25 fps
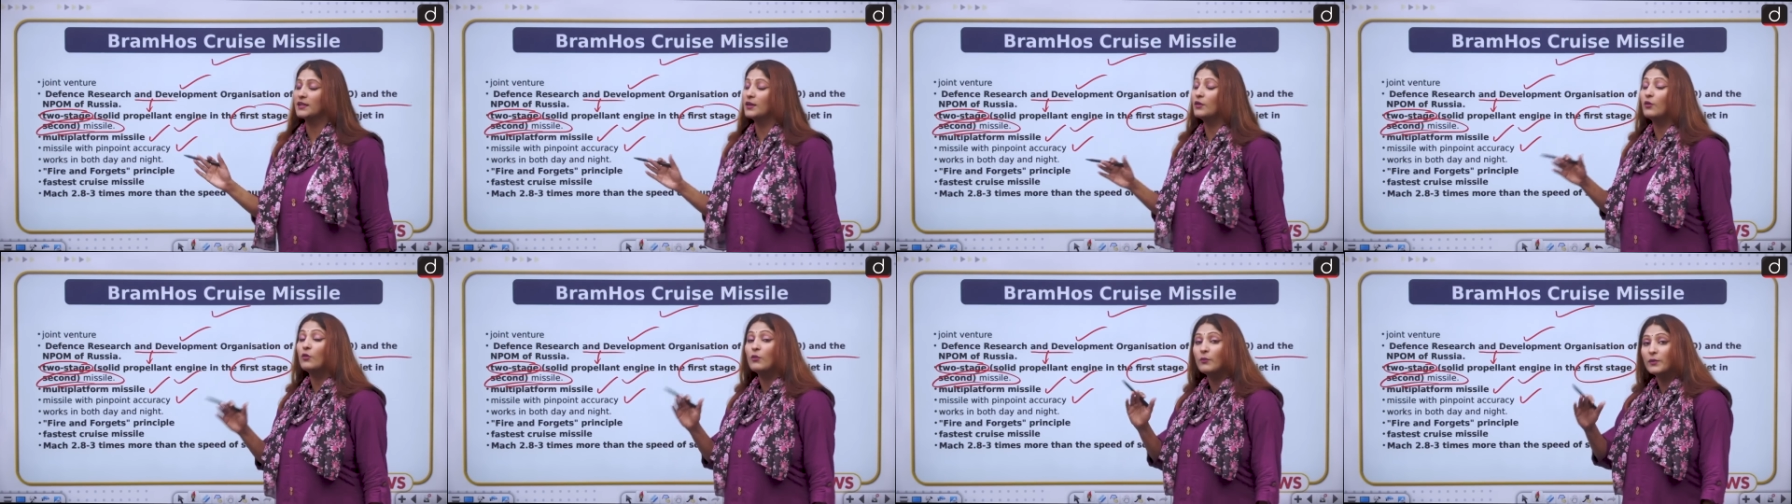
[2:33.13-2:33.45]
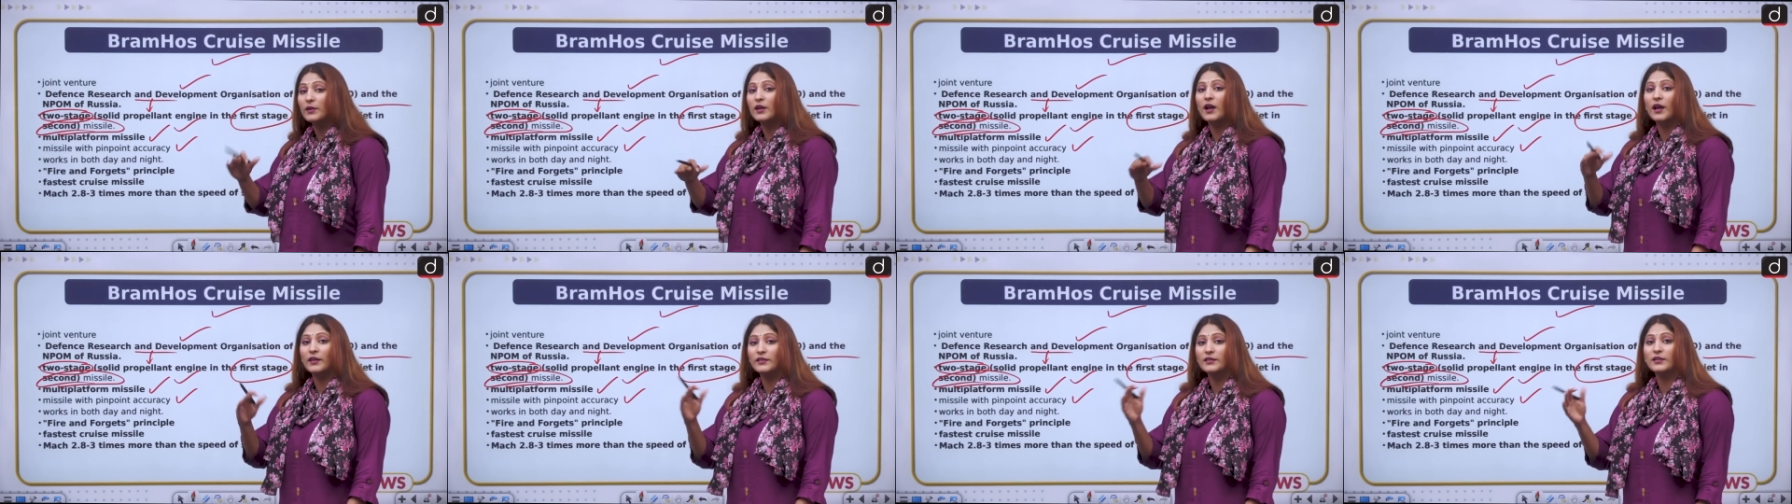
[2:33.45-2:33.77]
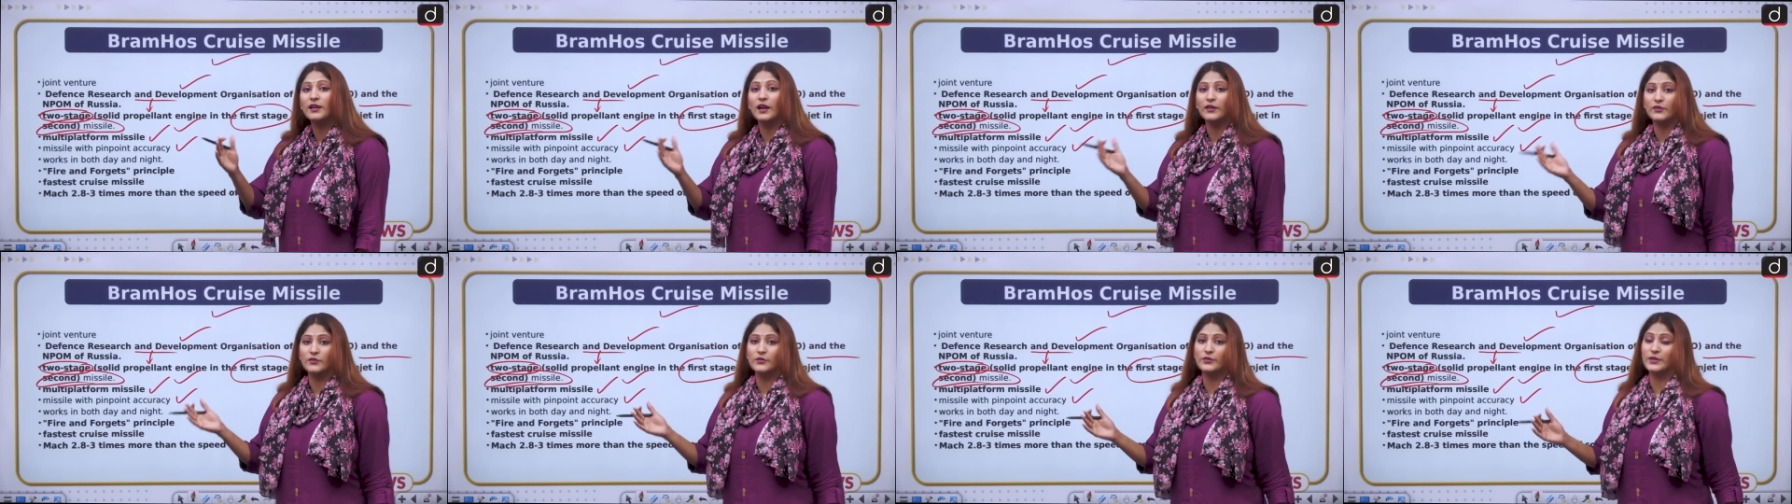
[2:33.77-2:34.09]
over other
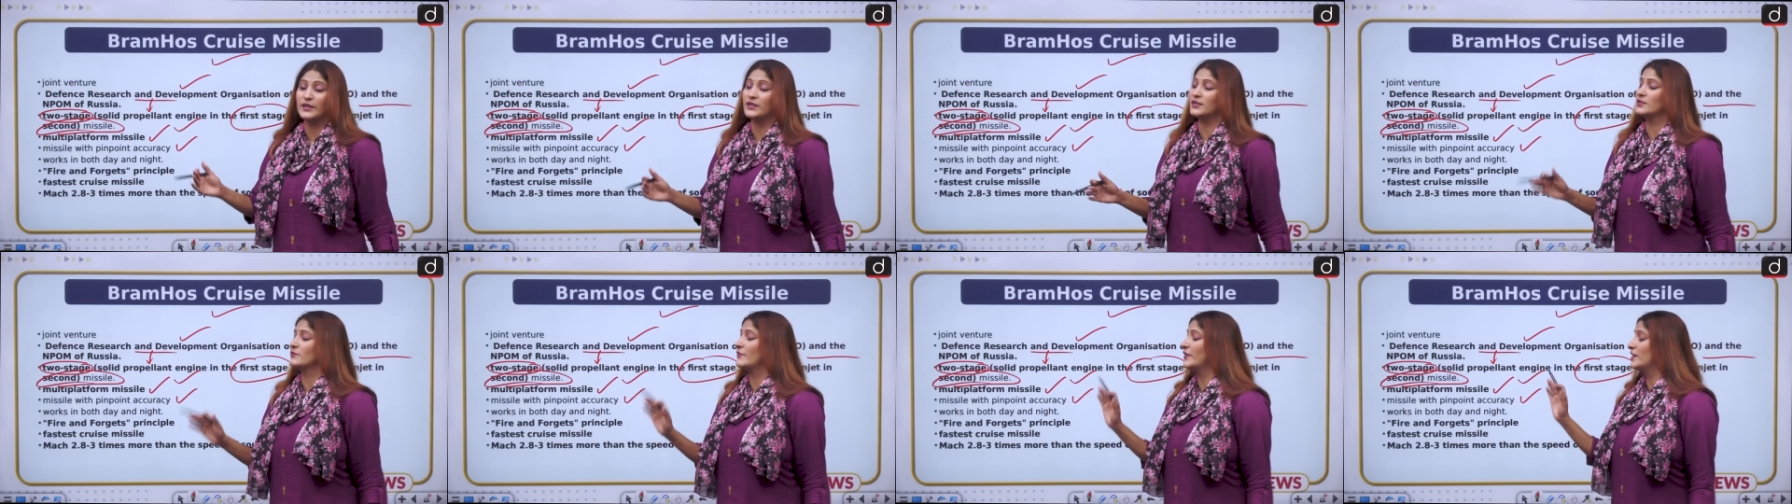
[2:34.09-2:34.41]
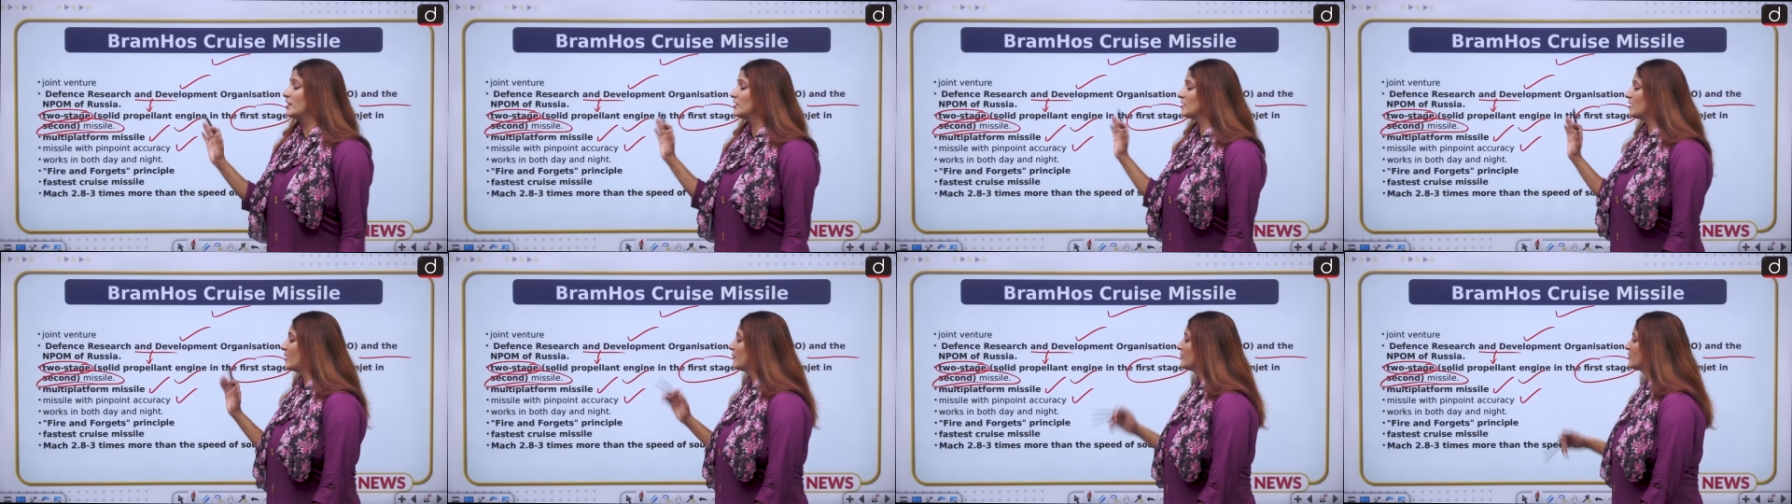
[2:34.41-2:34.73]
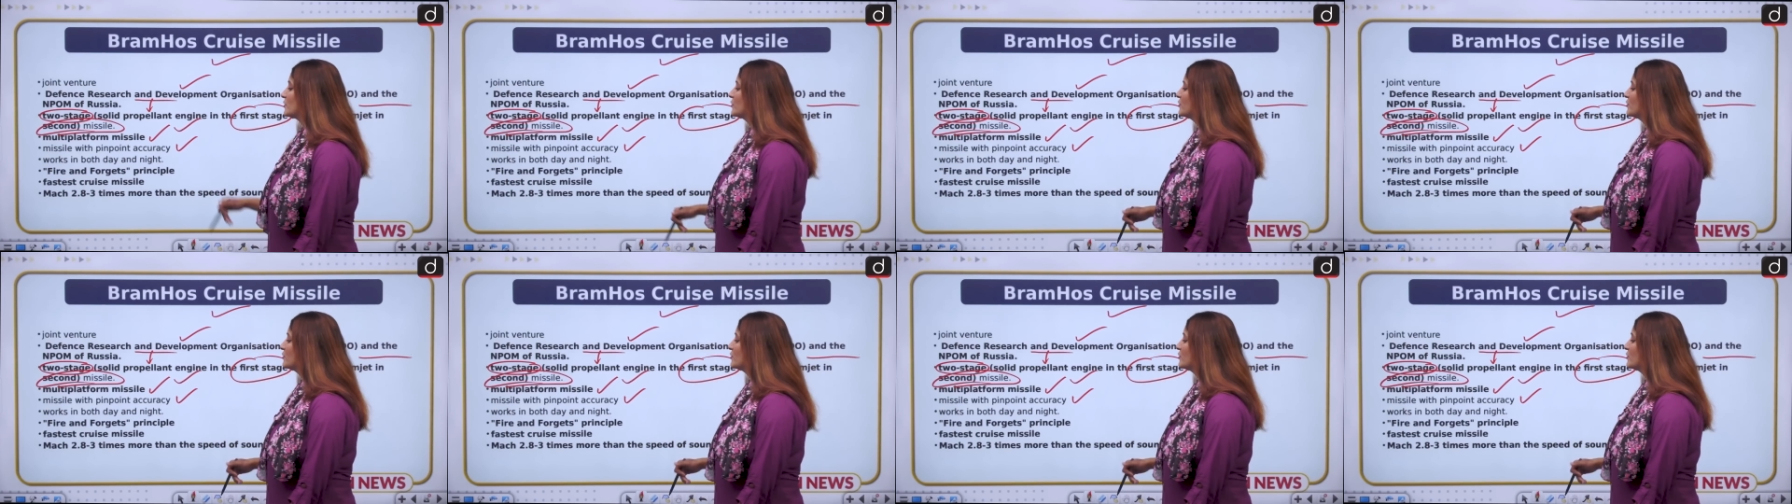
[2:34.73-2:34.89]
countries when it comes